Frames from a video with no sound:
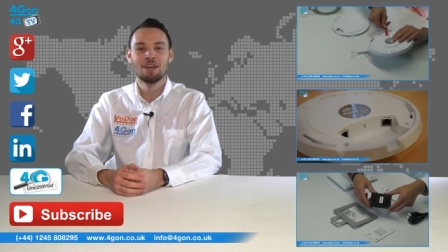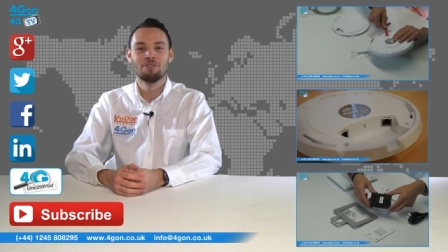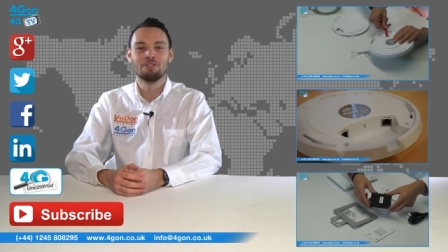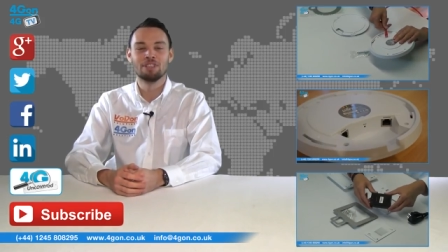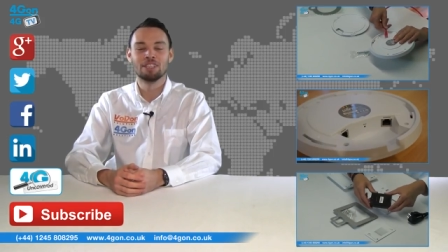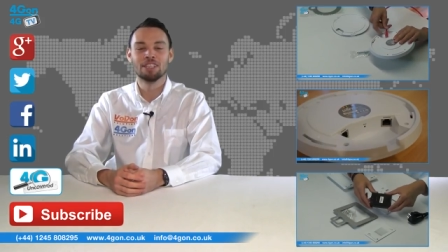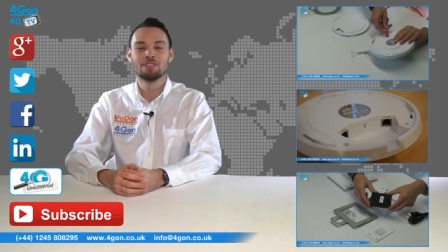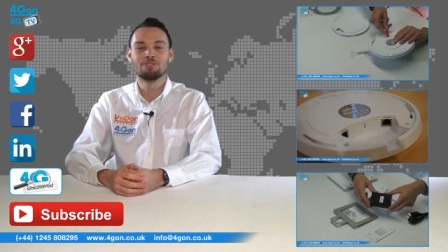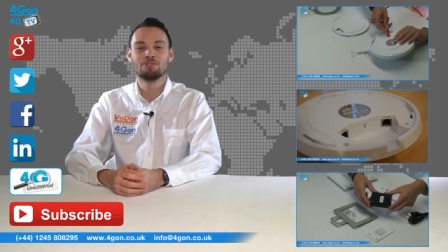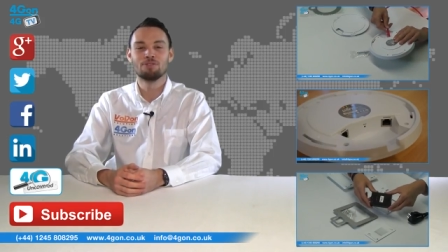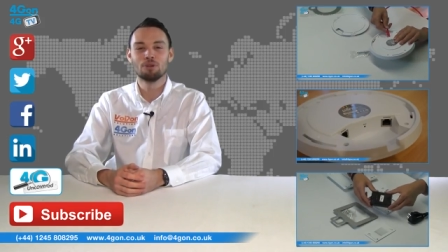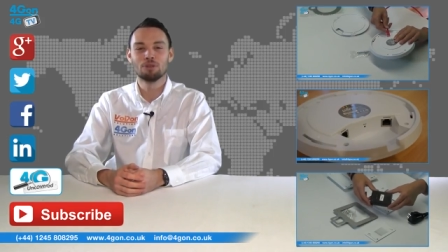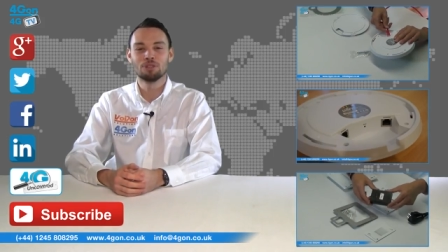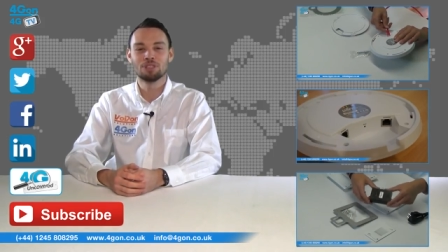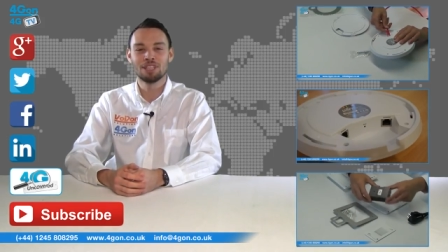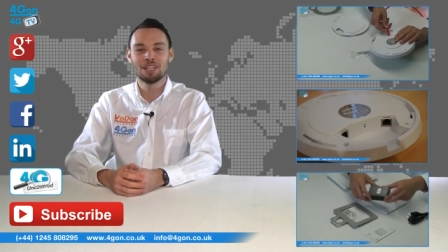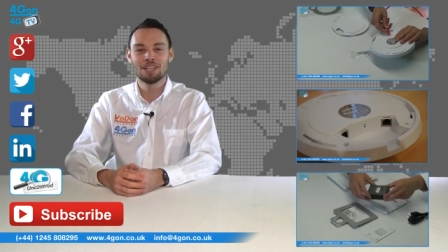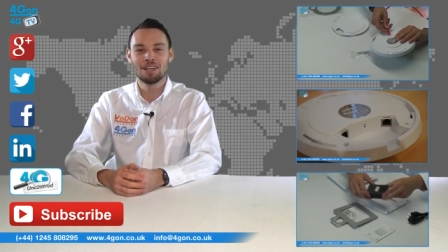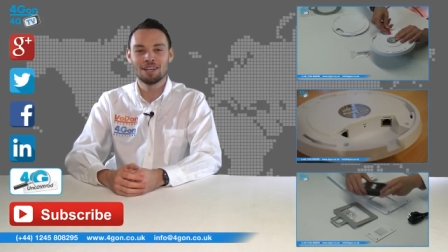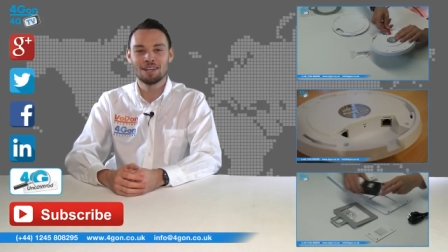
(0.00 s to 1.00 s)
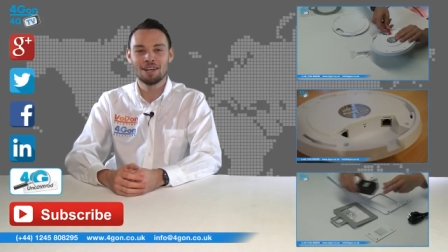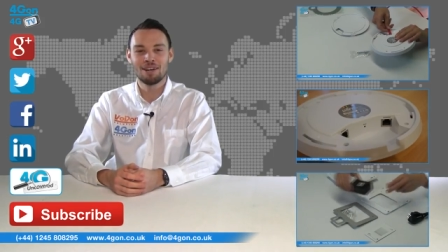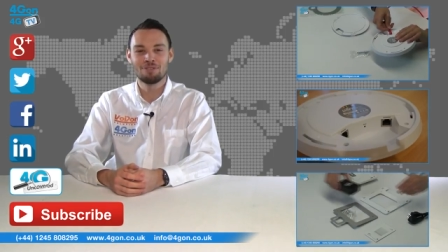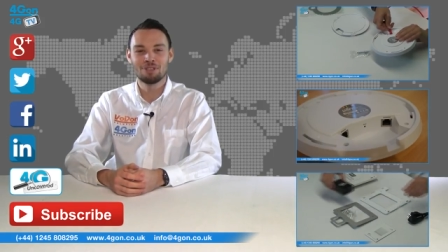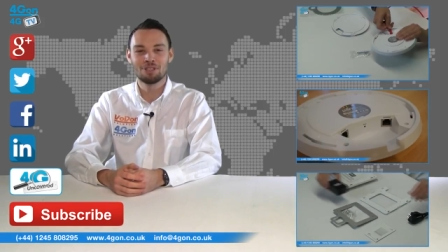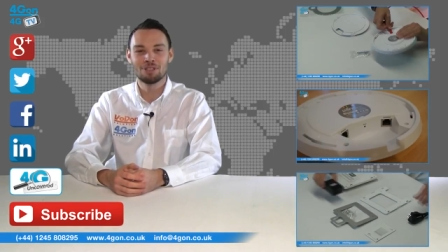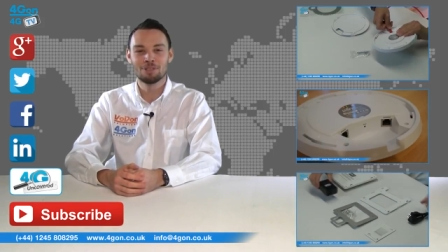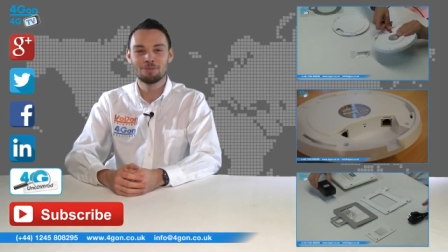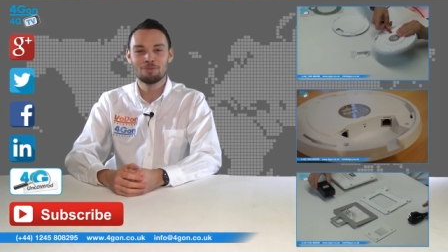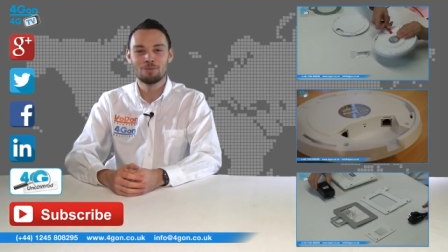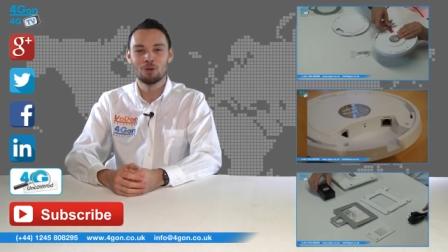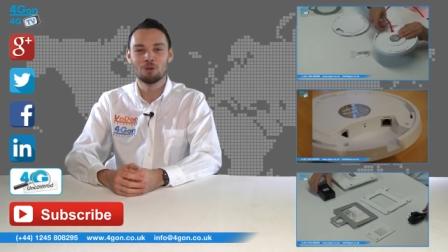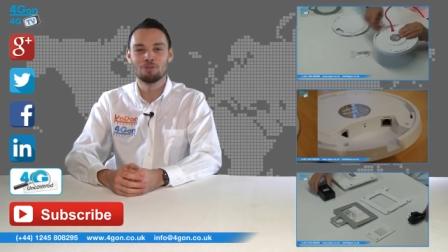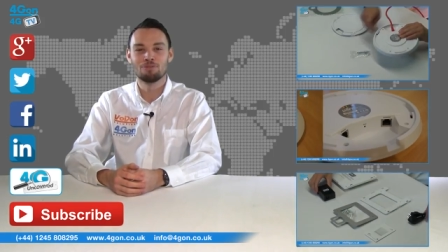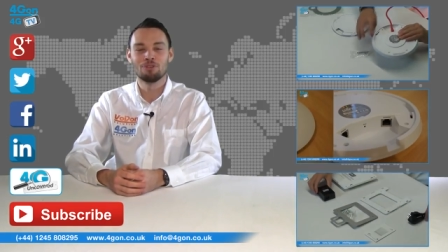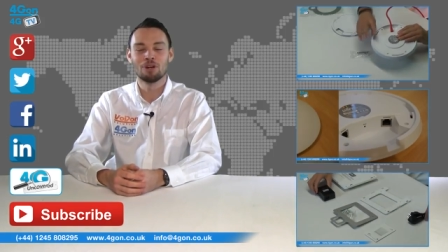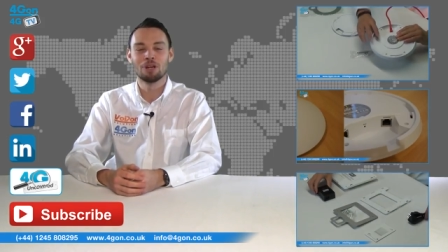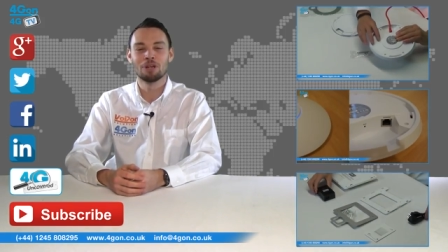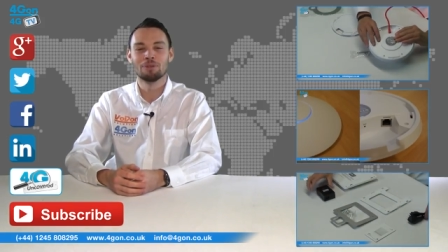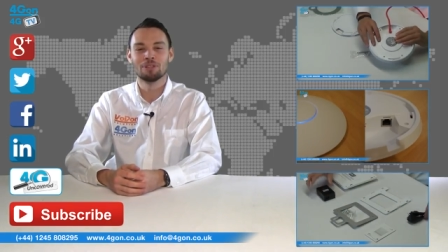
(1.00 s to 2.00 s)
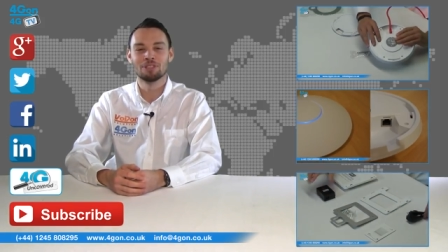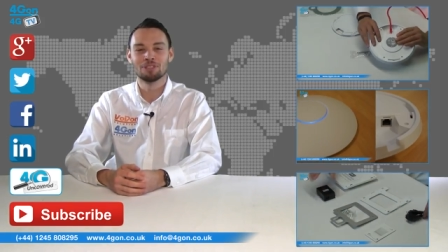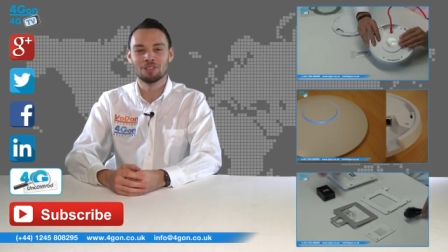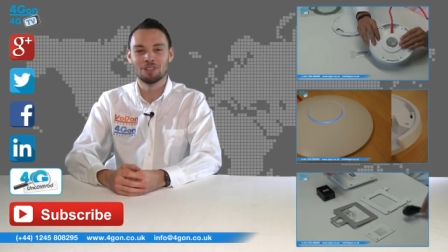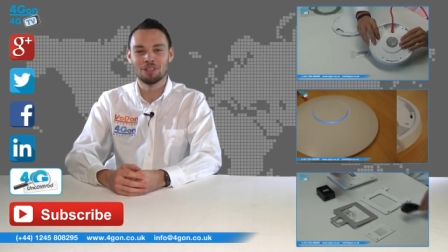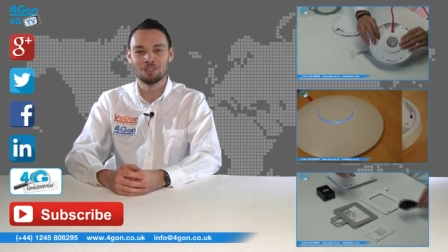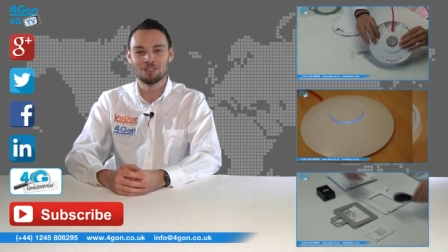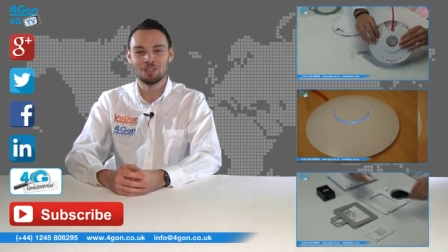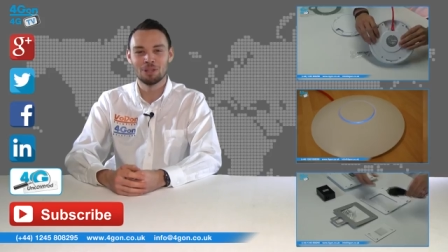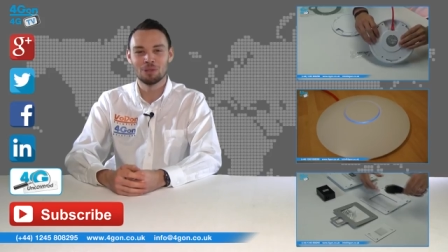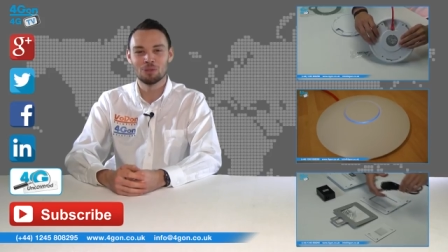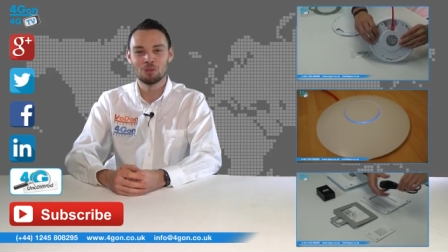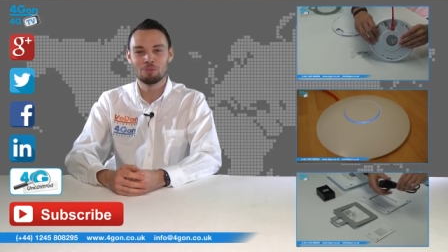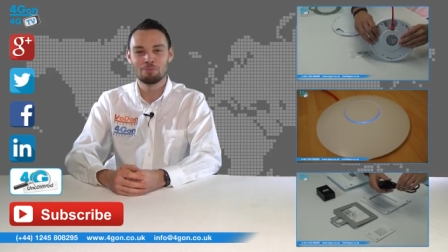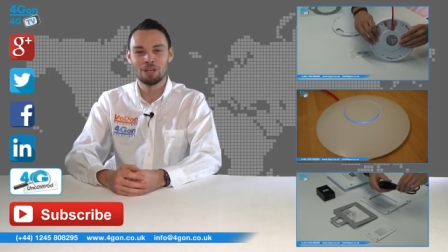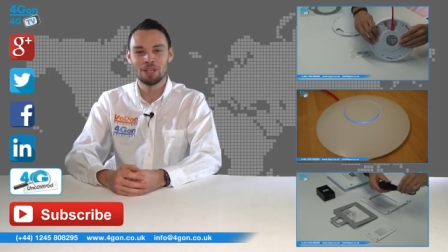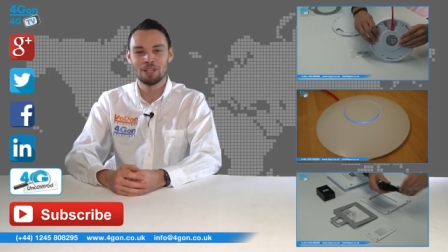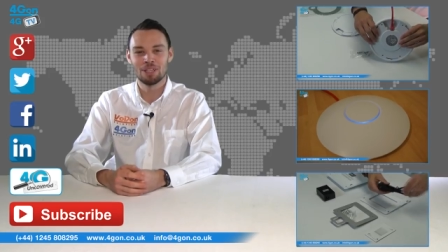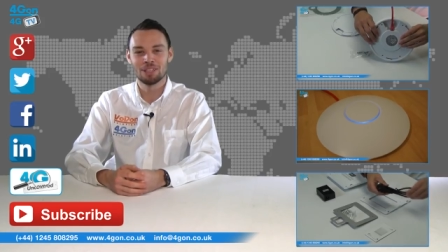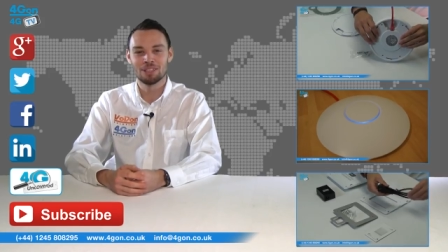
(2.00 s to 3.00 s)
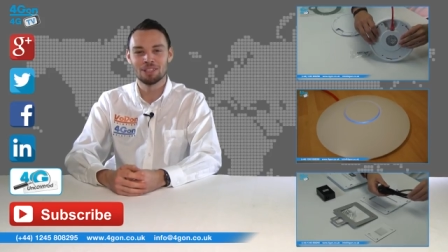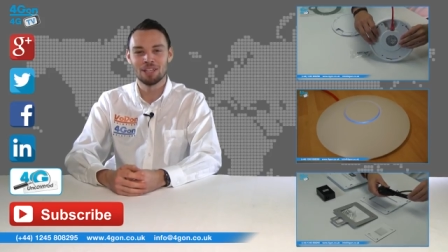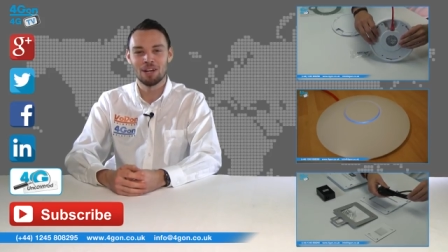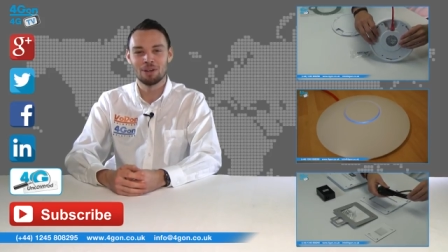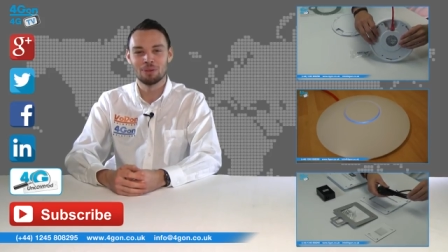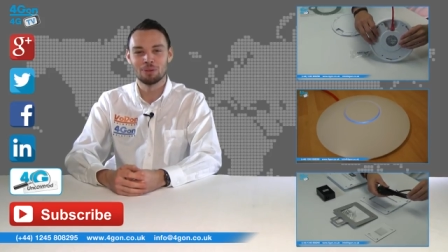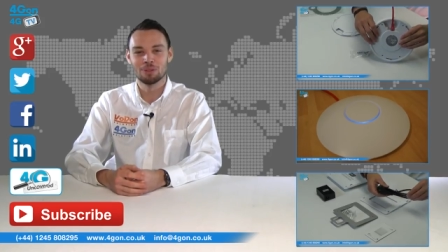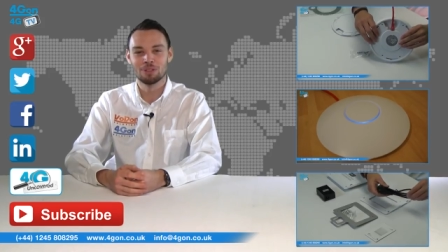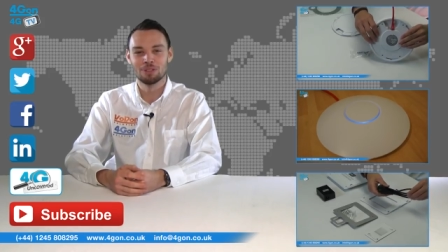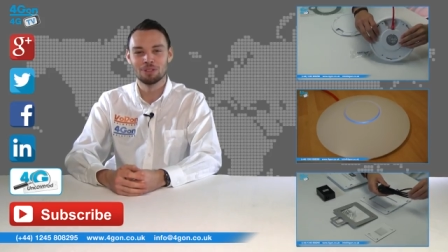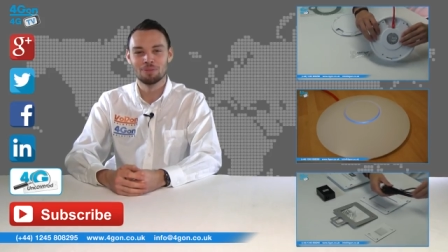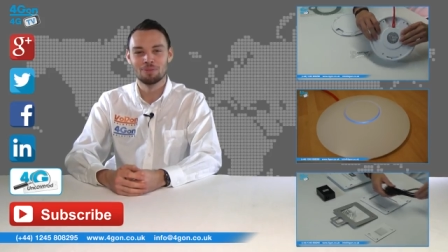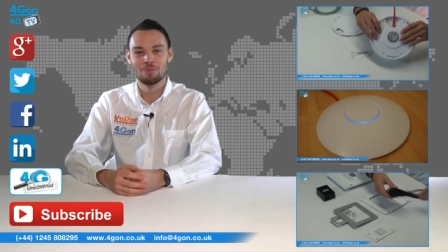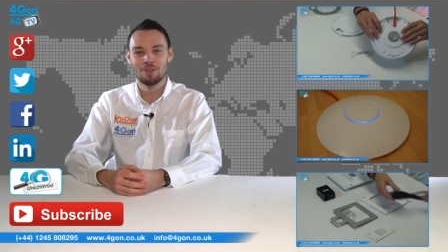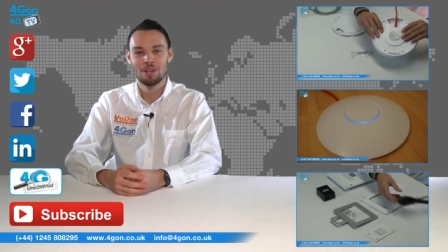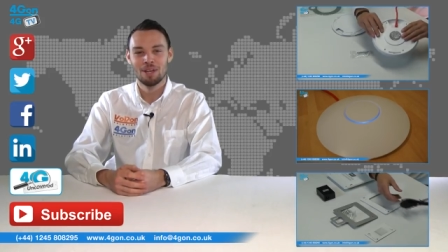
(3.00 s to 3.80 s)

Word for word: visit 4G Uncovered or follow us on our social media channels.